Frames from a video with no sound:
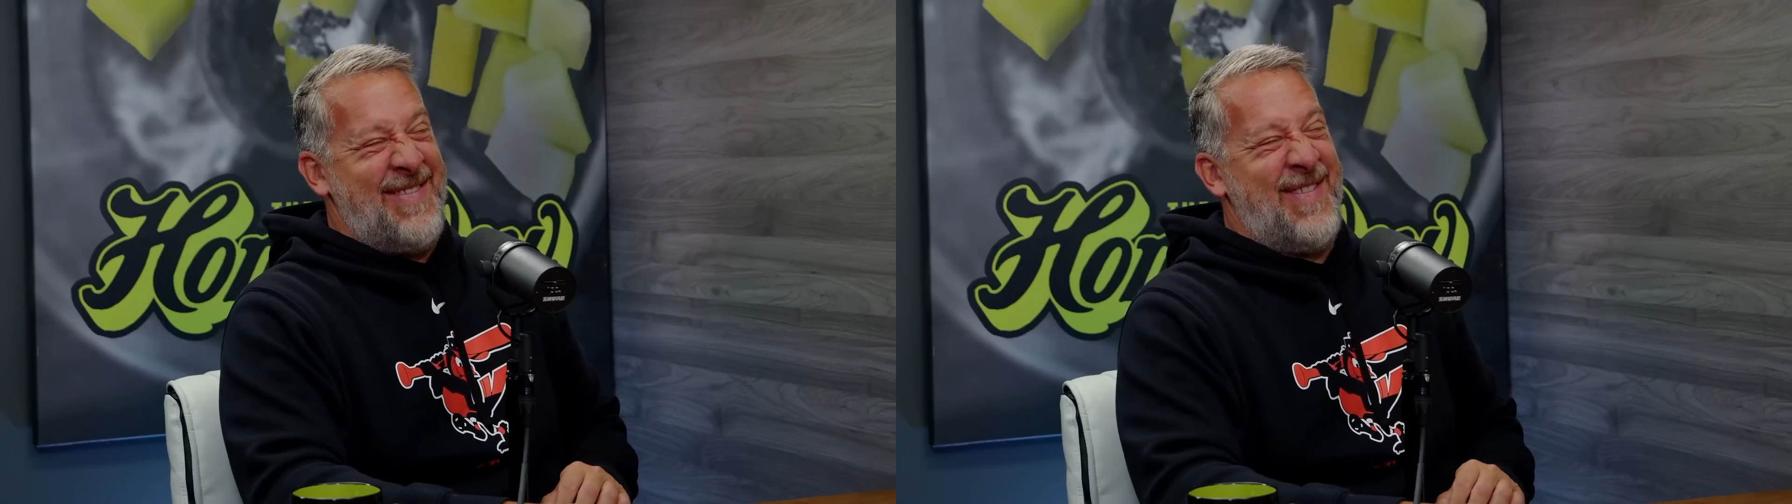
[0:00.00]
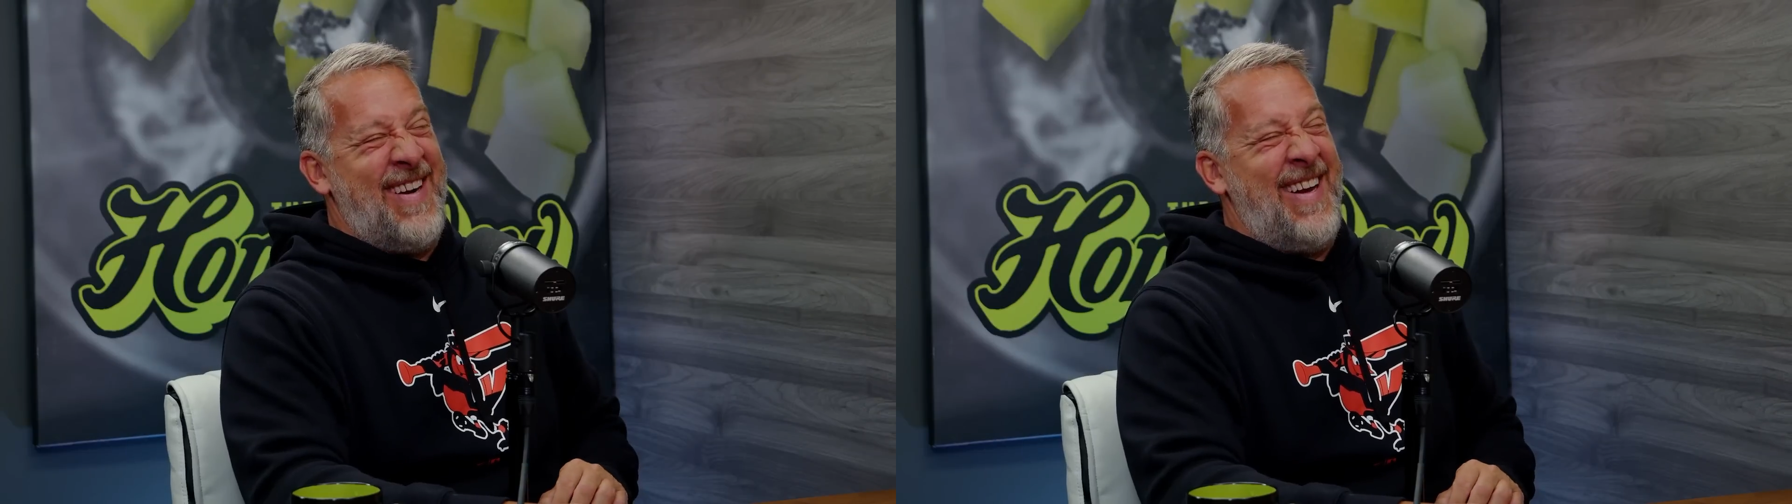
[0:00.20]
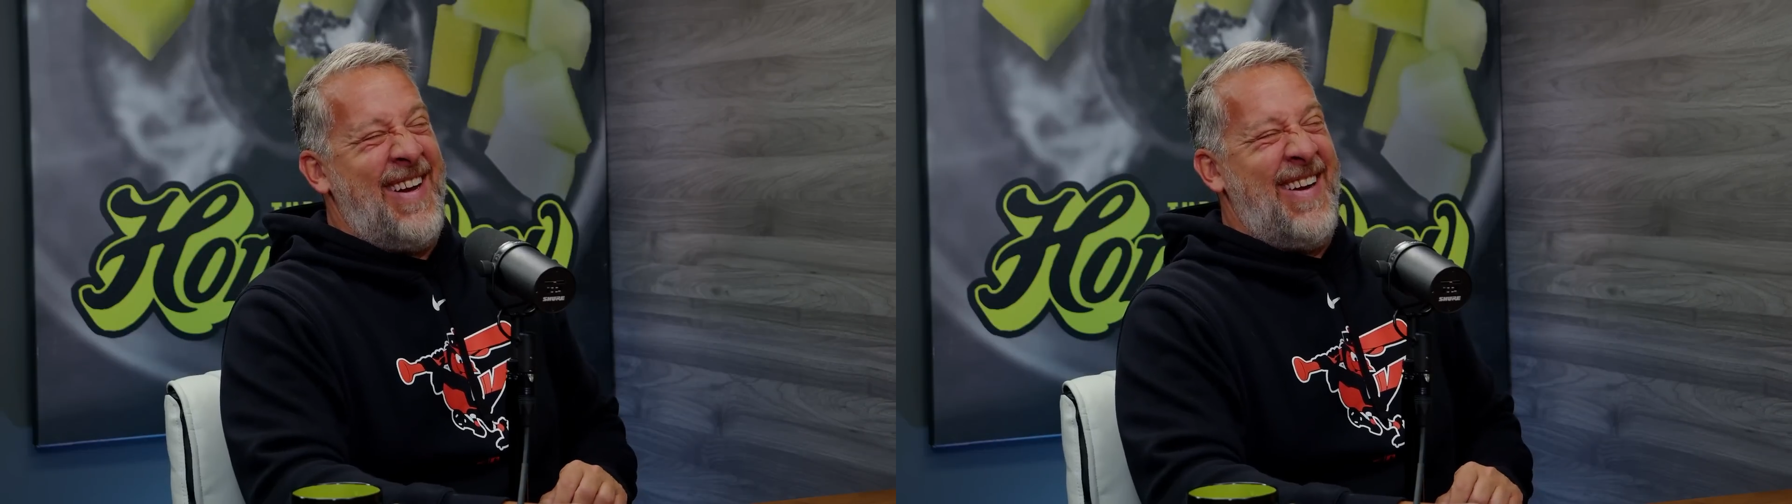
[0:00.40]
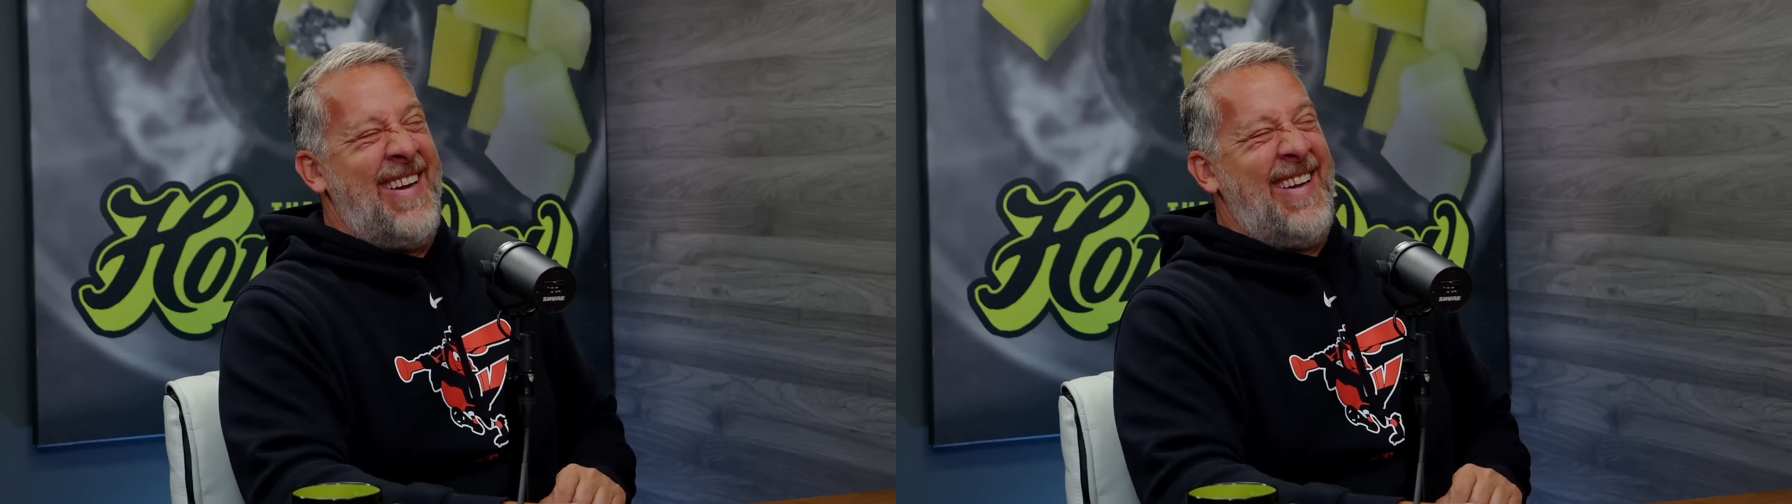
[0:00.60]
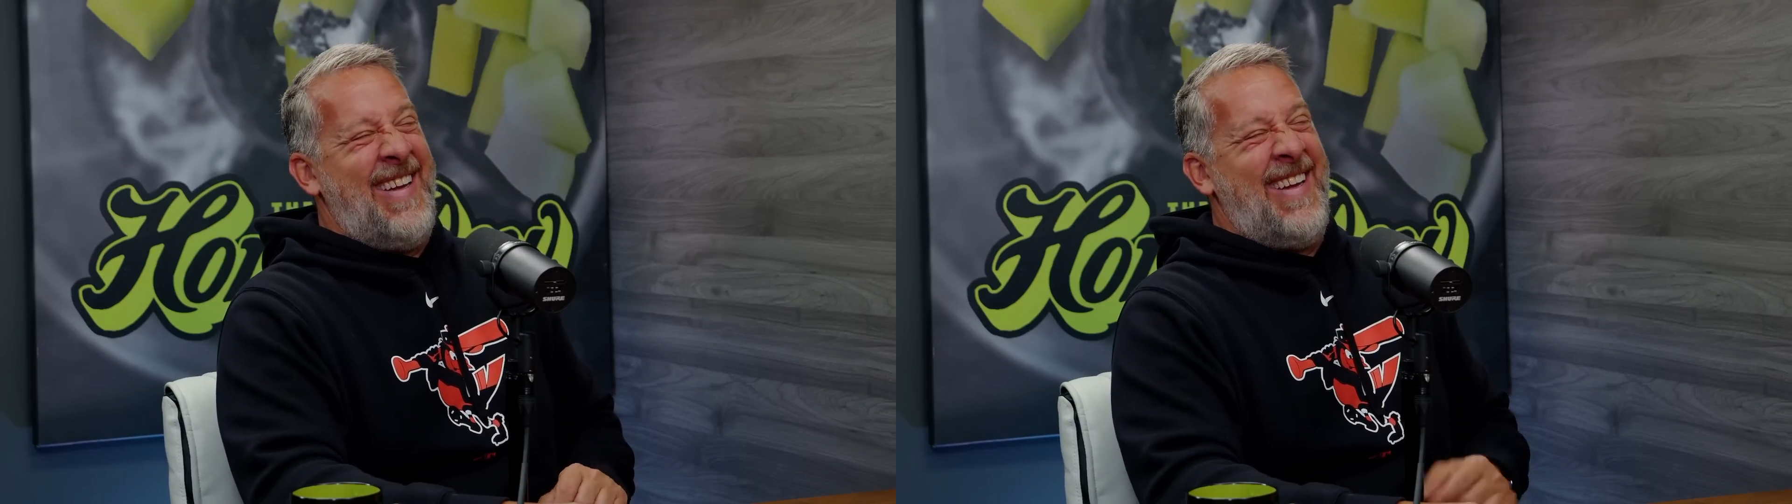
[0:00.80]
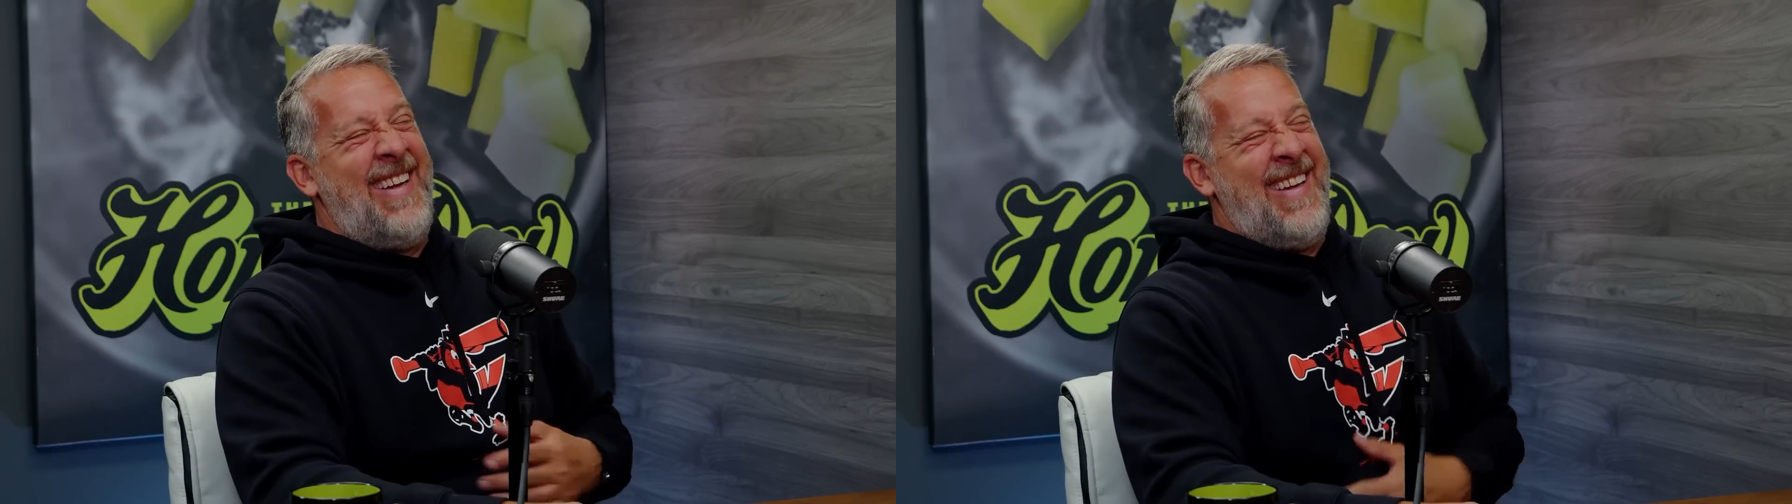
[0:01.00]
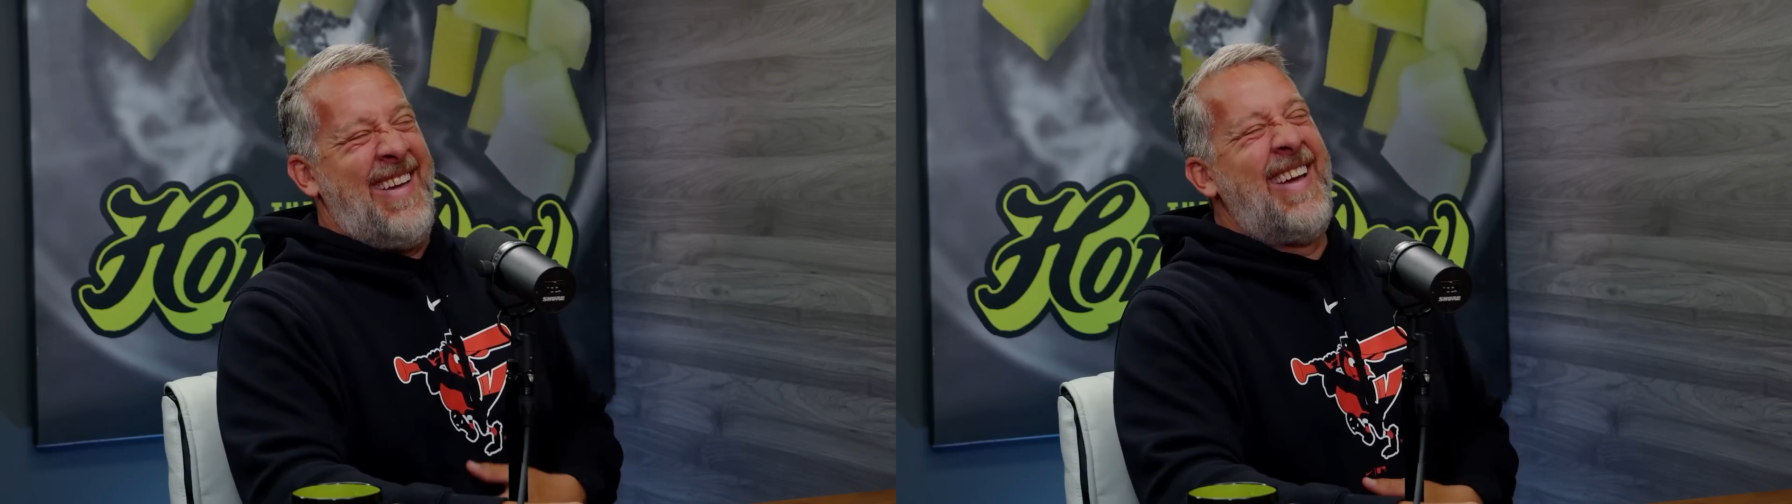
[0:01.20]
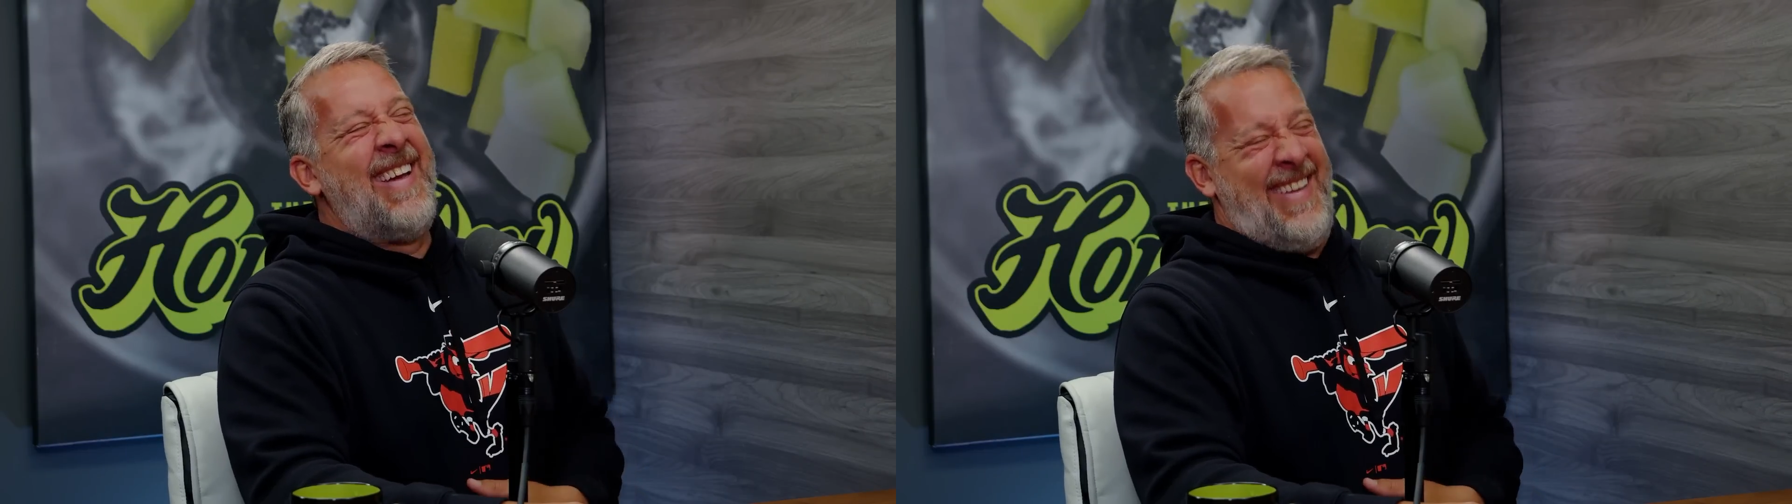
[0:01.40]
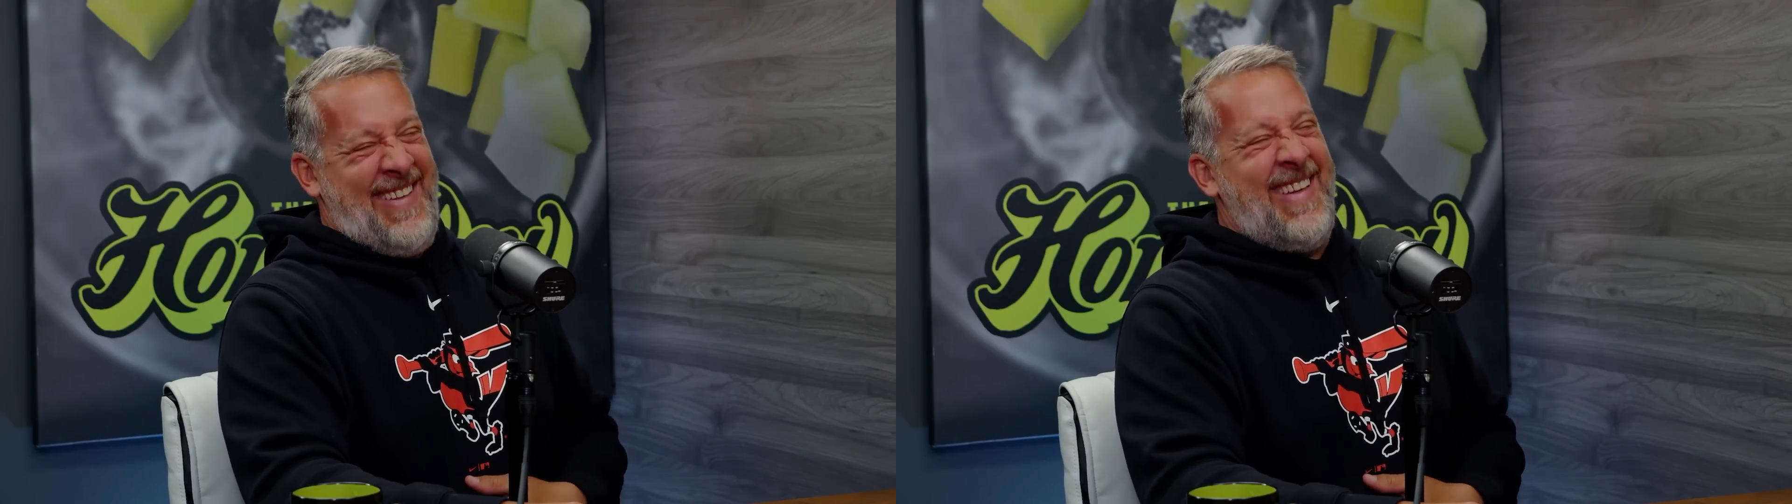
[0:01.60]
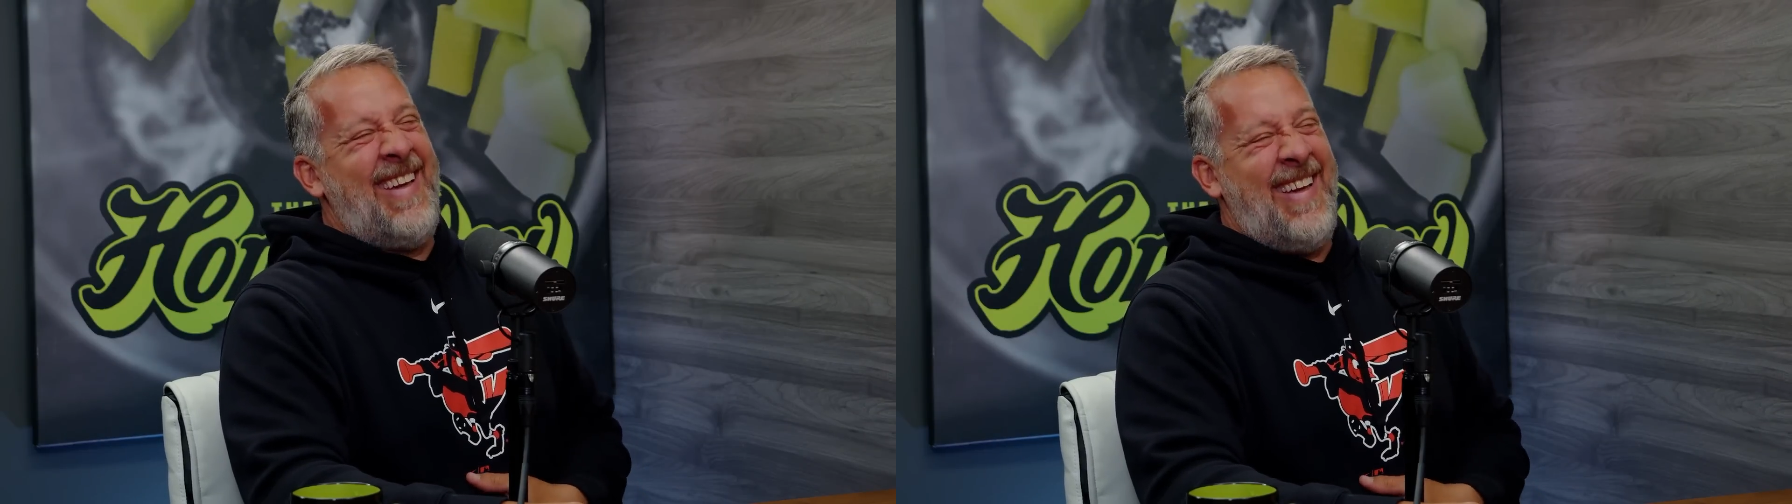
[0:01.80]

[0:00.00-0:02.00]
You don't even know. The guards there were like,